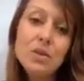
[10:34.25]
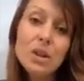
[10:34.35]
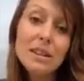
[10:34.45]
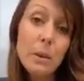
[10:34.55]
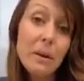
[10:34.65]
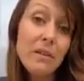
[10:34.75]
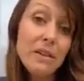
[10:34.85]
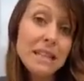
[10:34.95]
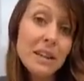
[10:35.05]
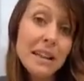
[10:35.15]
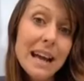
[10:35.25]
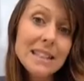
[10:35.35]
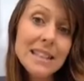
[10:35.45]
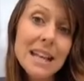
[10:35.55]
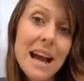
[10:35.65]
done a little bit of physical
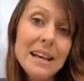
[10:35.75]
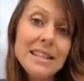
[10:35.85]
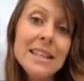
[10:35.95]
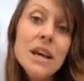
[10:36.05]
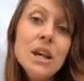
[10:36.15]
exercise,